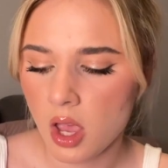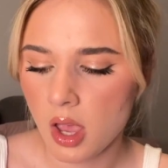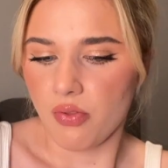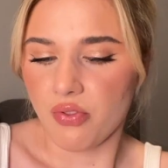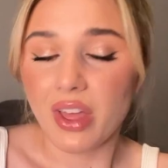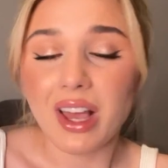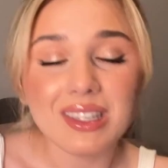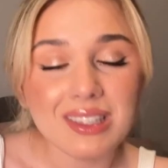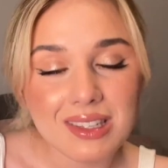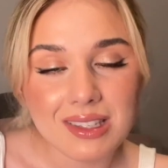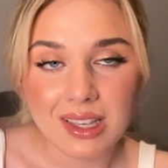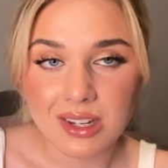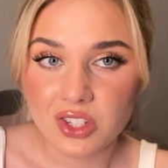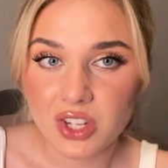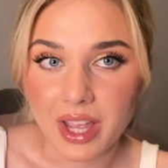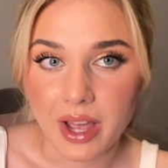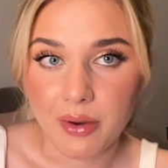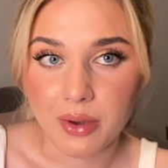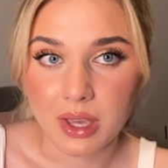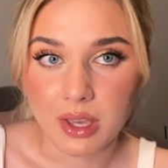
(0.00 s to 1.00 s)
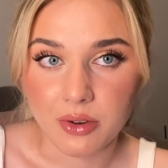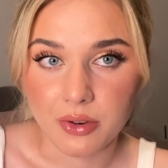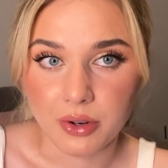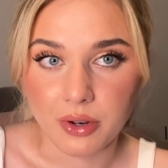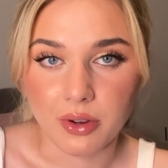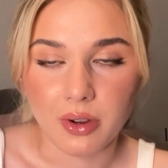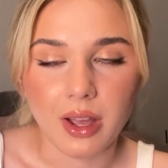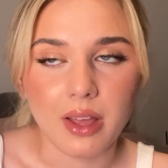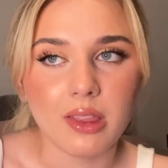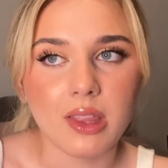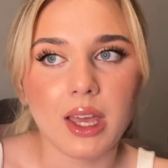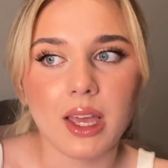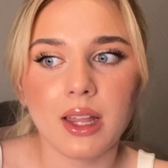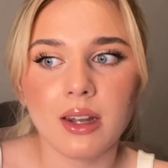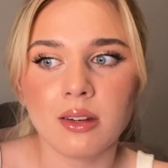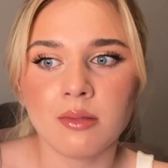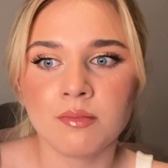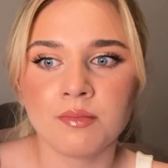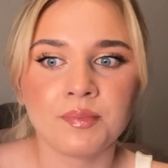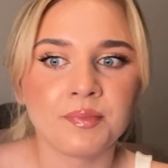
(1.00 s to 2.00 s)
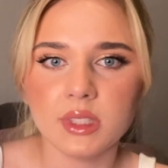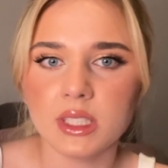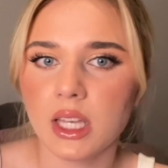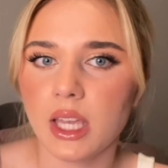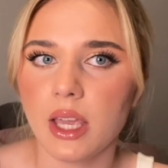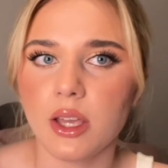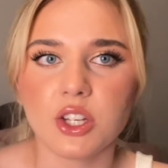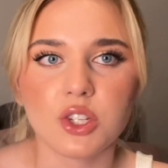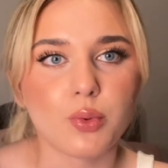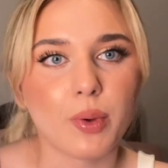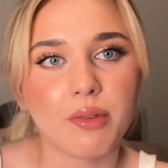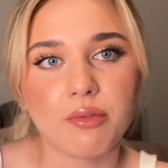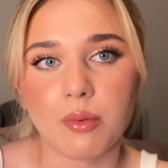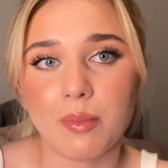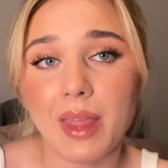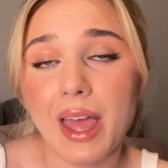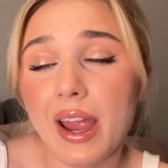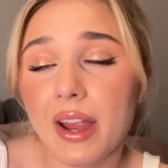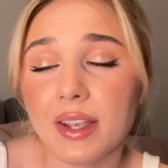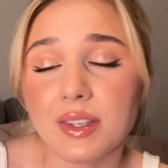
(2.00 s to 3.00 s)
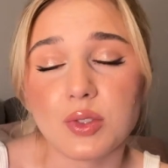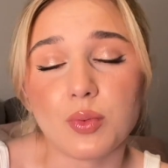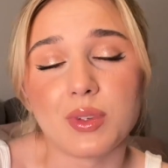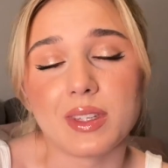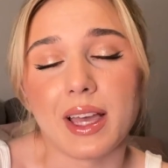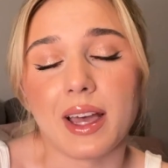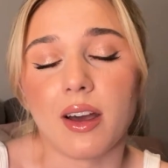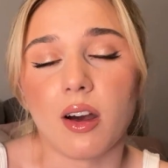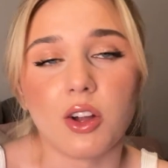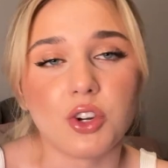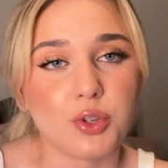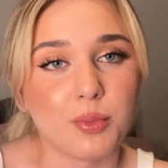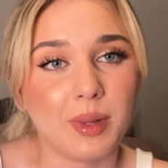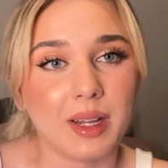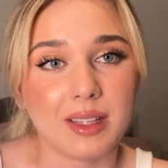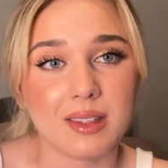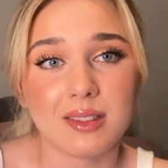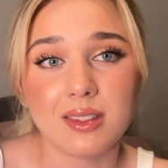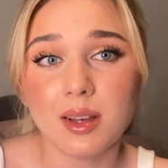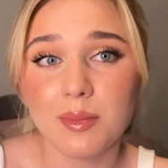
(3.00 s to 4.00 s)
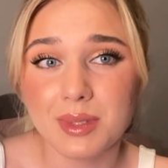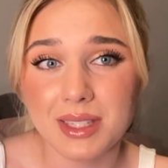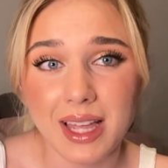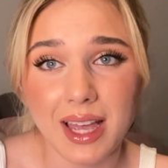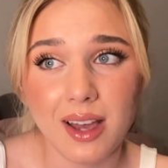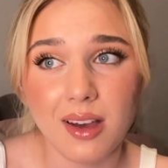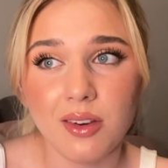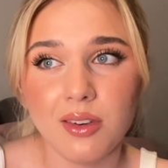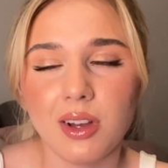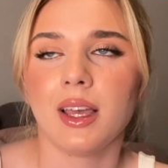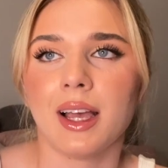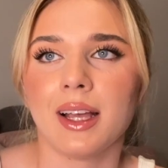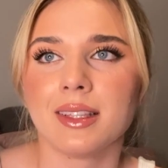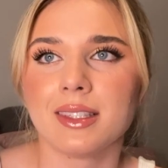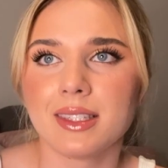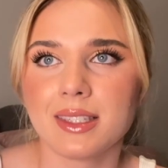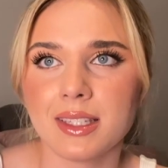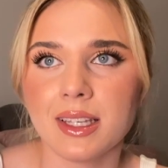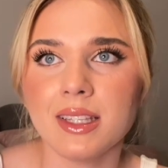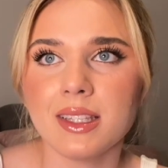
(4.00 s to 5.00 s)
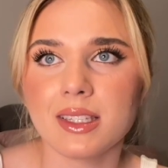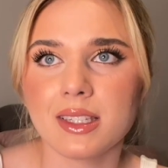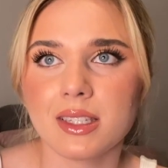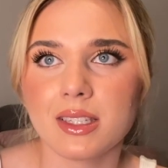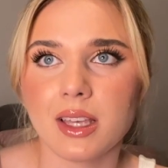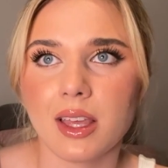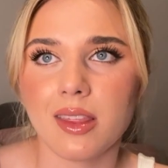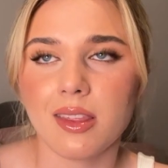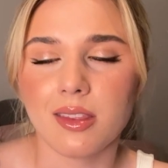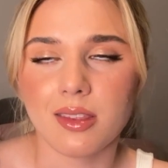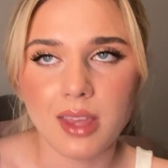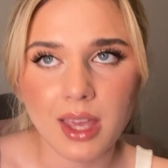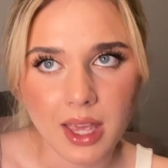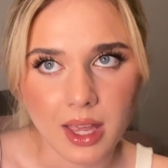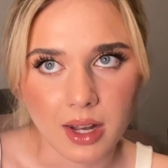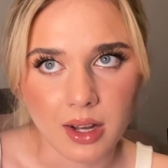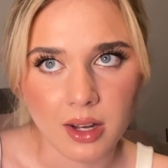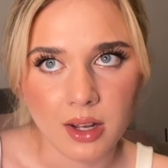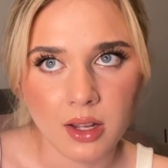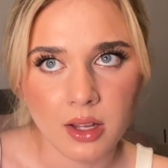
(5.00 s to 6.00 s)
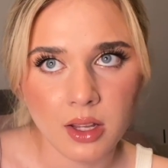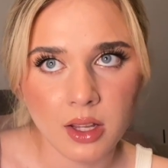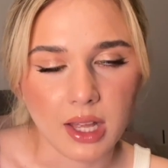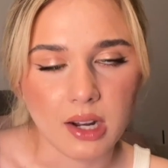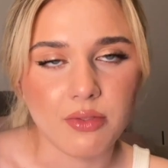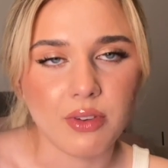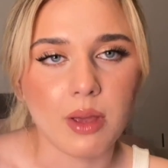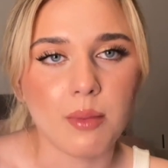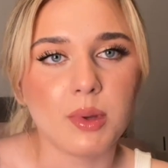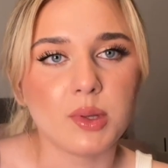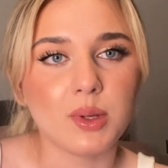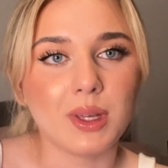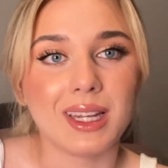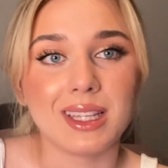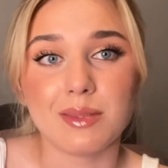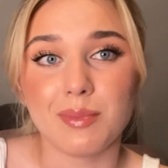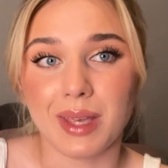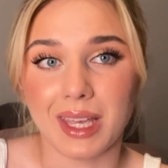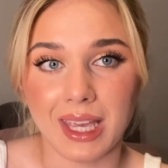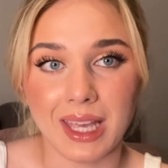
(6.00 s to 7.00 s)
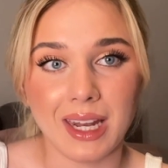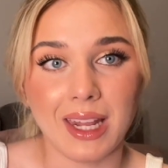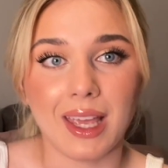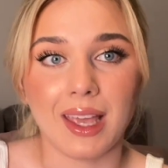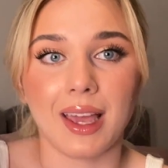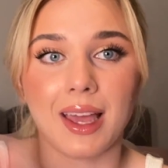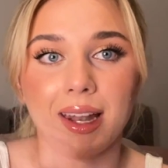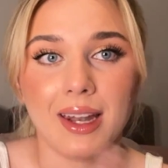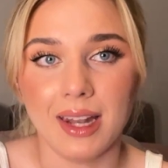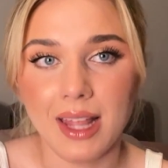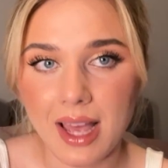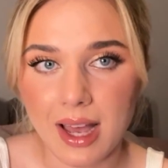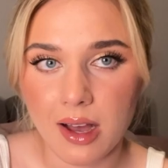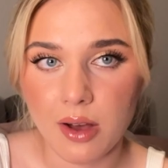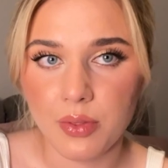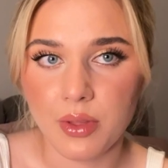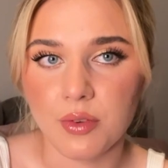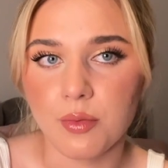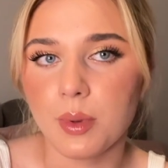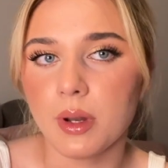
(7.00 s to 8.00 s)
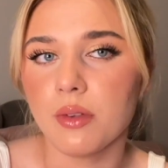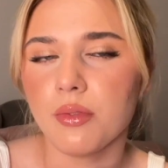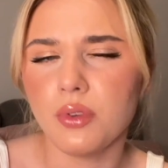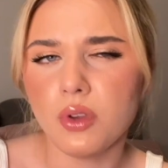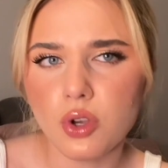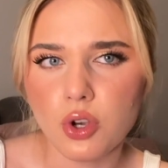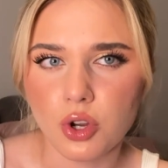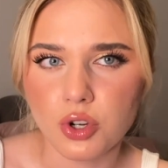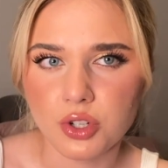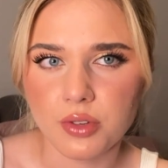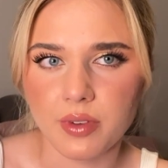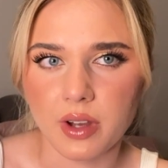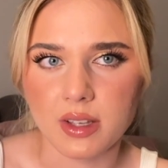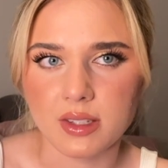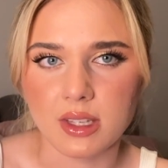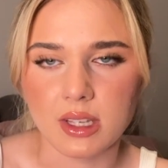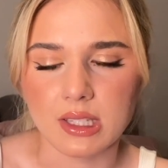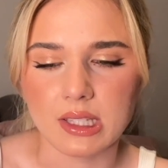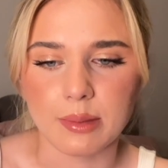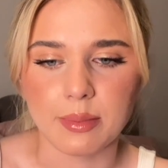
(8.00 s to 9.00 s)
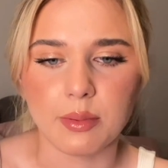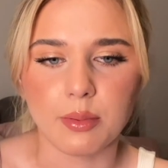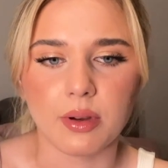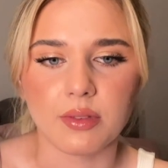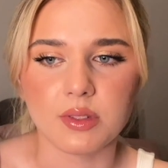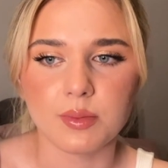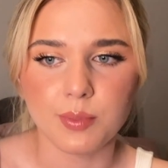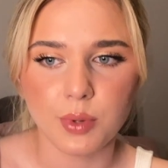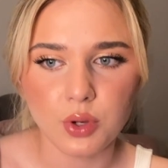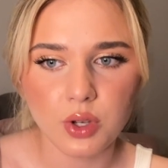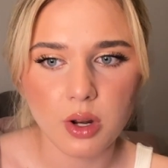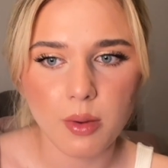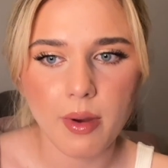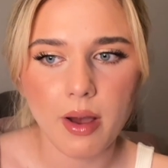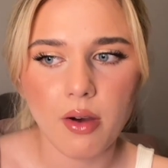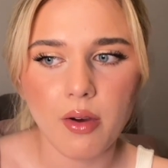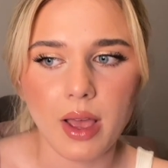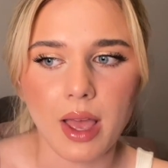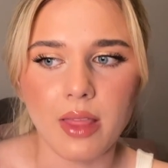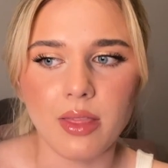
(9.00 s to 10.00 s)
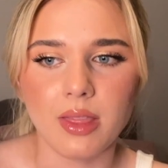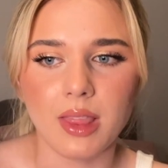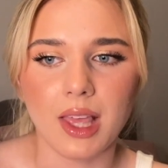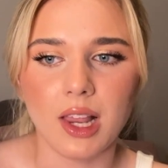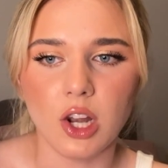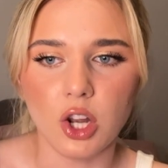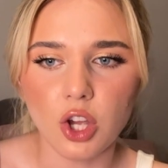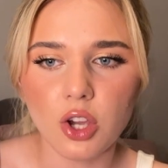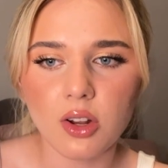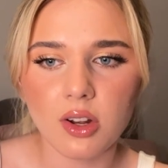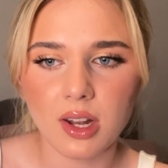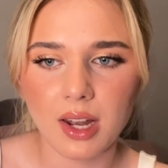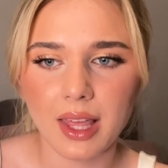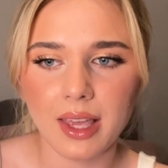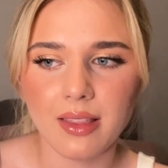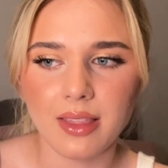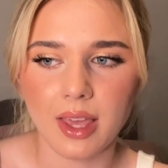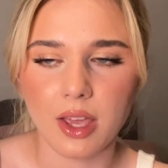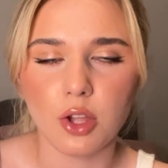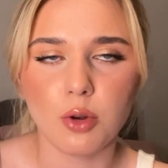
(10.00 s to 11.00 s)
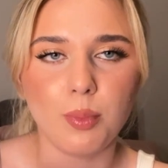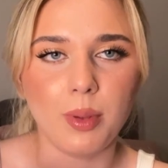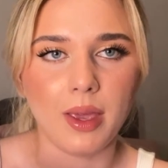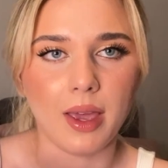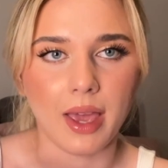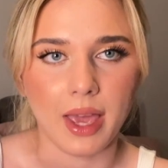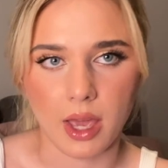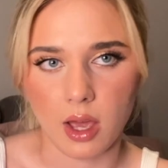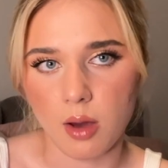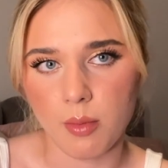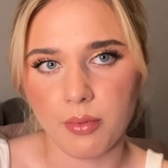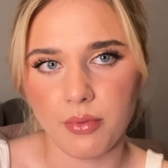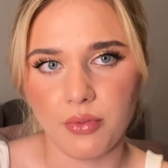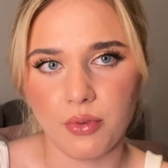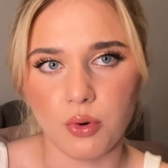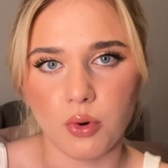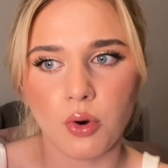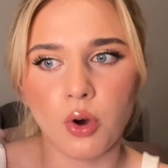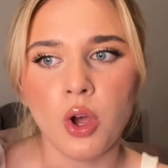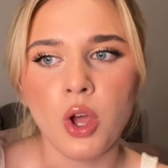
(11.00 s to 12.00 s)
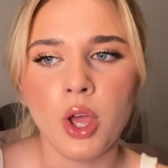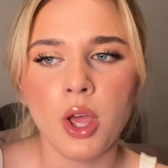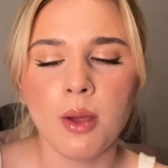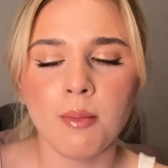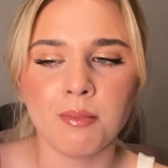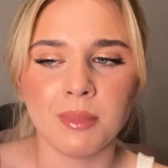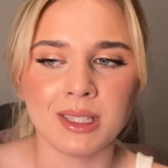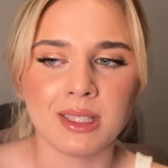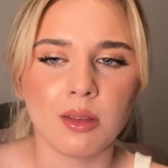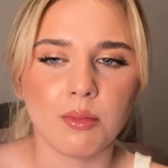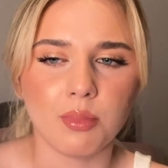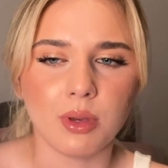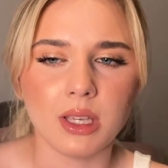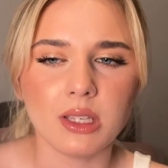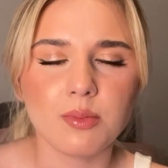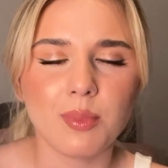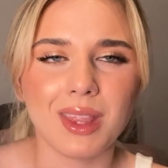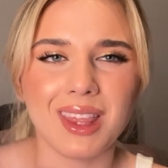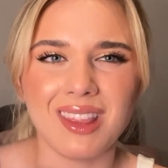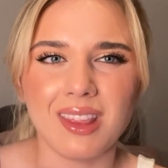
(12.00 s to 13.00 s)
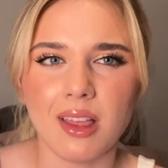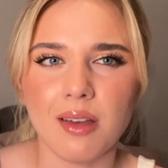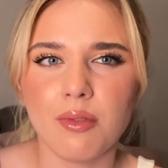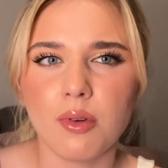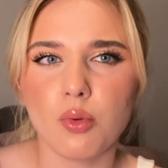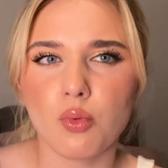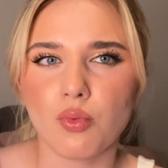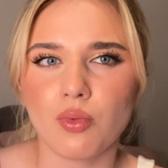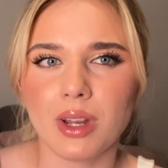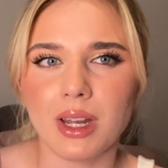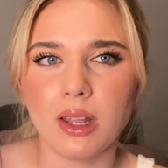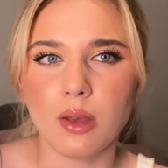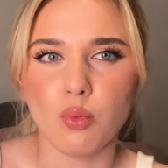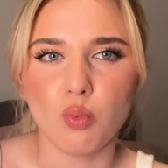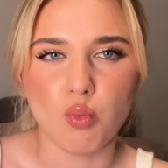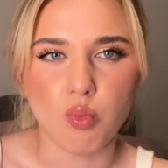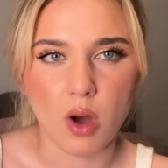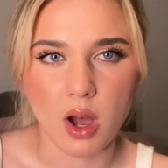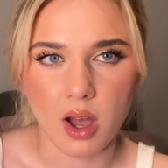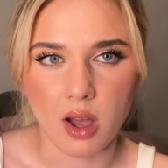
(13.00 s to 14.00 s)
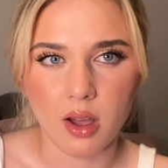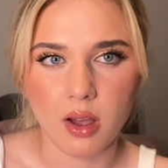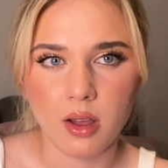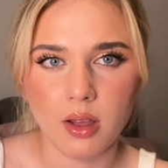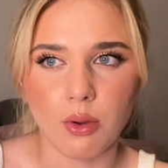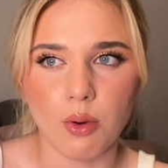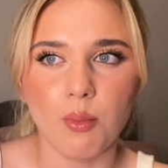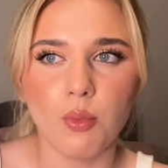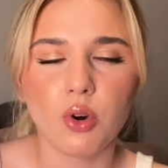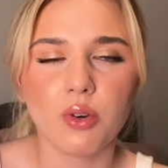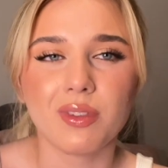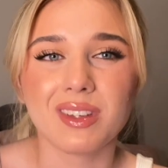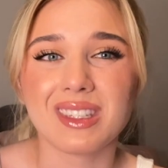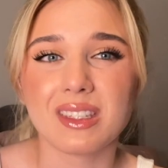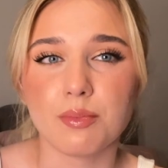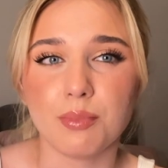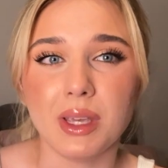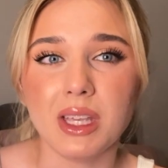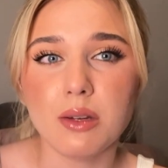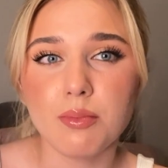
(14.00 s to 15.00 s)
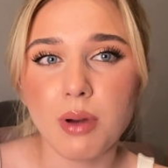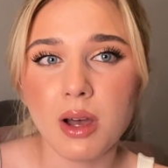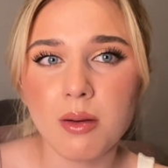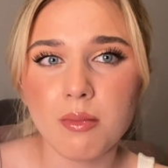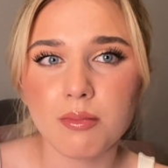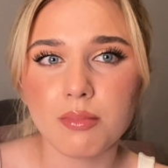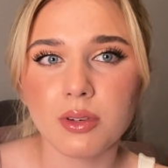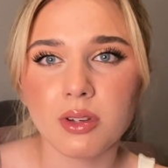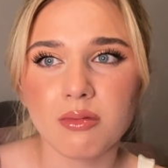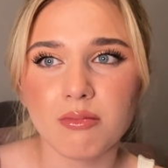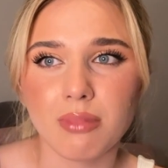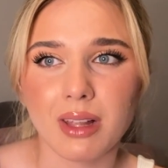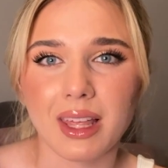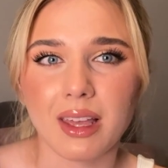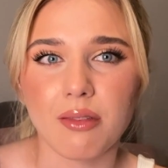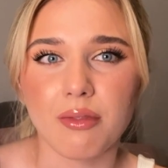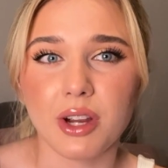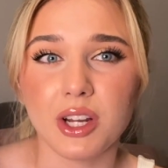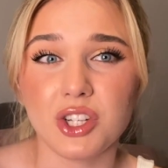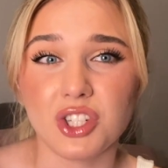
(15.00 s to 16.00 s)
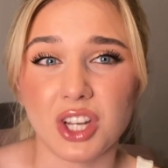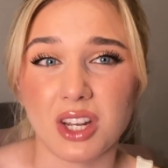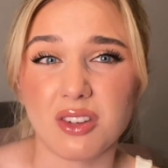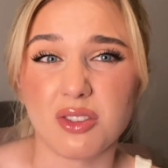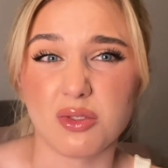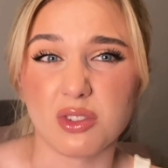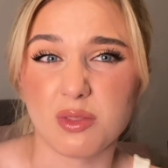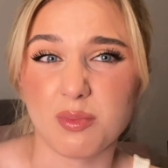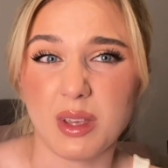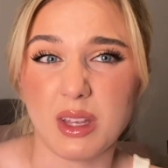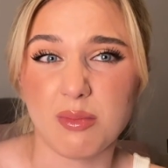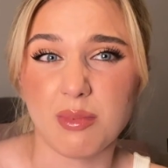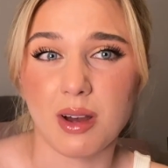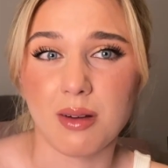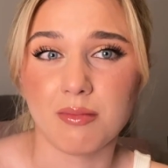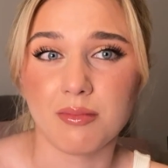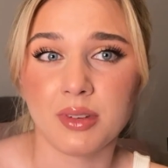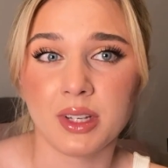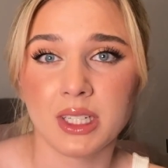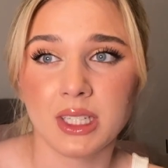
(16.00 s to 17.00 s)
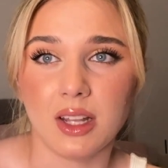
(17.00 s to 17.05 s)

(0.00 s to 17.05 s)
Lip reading: That's essentially how he grew. And then it just went from there. He's almost at 100 million subs now. And since then, kind of in between his beginning and now, there have been a few controversies that people have spoken about, and they looked like they could be a hiccup for Mr. Beast, but they never really were. They were more of a speed bump, but like a very gentle speed bump.